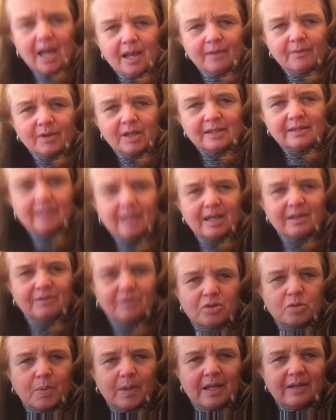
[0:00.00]
I, today's
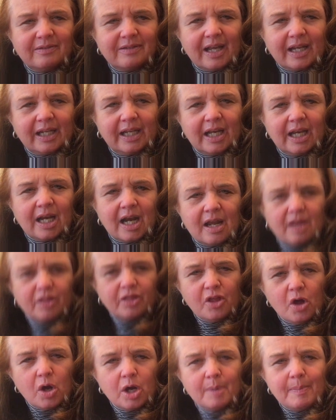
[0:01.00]
the 22nd, and I
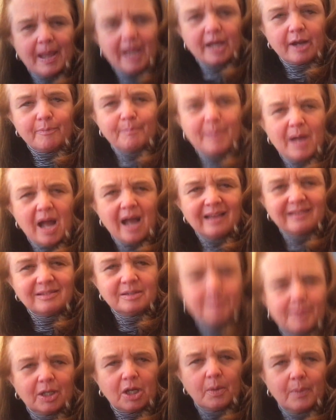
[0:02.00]
thought about it
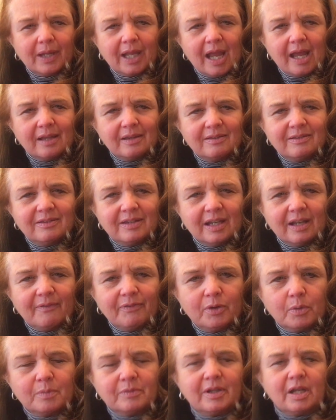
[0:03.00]
possibly going out and seeing
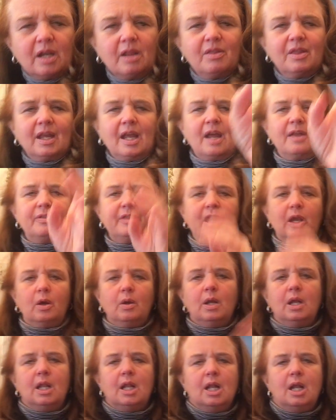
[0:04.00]
if there was anything out there,
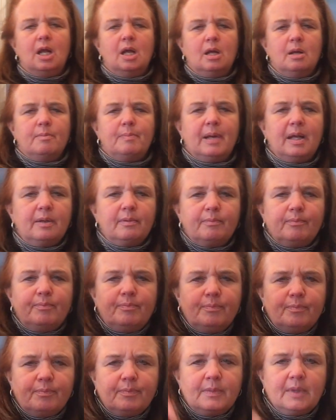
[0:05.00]
but
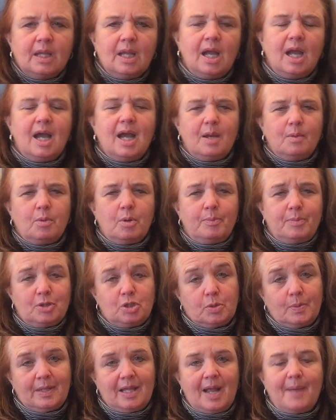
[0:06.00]
mm, I won't be
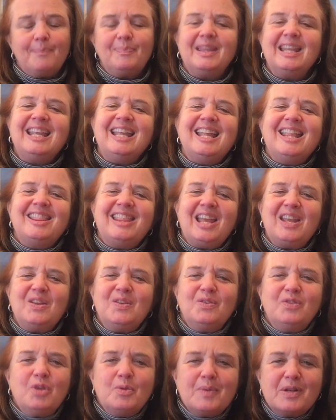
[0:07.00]
doing that. Thank
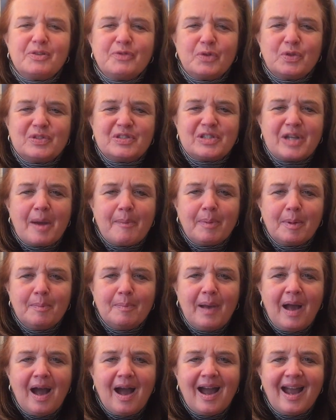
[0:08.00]
you so much for stopping
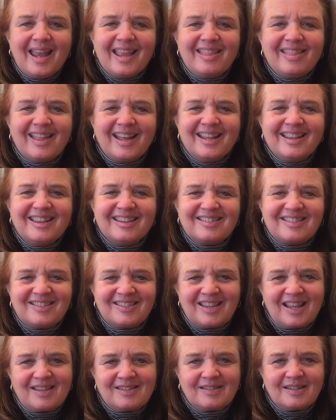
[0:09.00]
by. This is
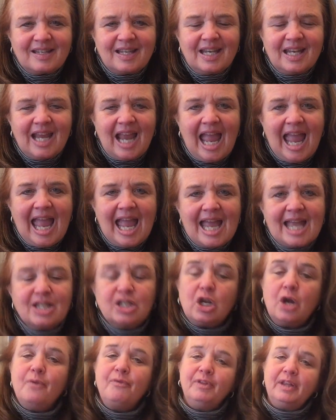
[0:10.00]
Leslie, and
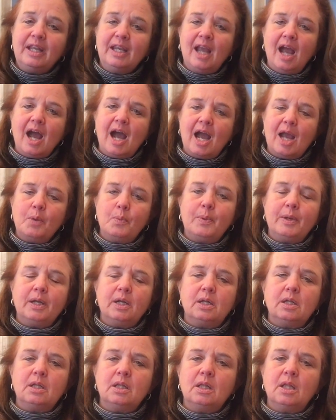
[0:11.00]
hopefully I
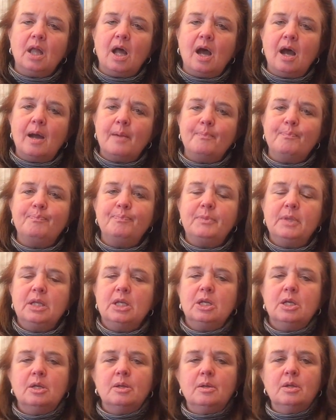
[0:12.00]
will um,
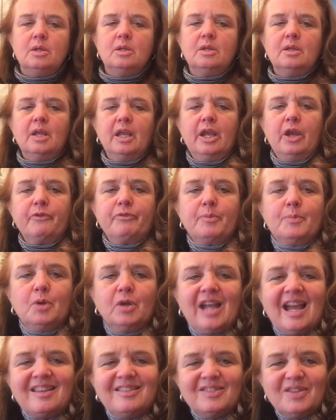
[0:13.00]
hear from you
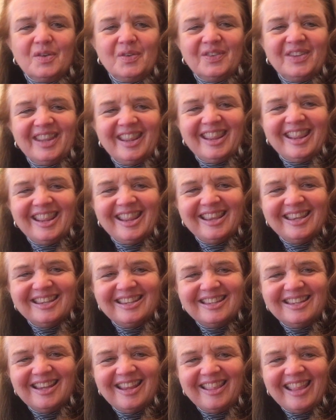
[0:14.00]
guys soon.
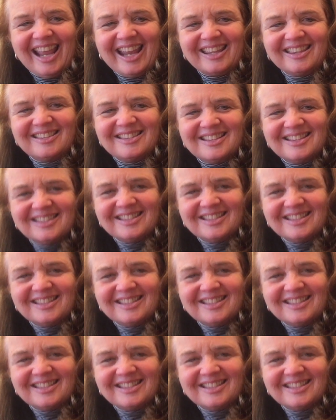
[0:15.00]
Thanks.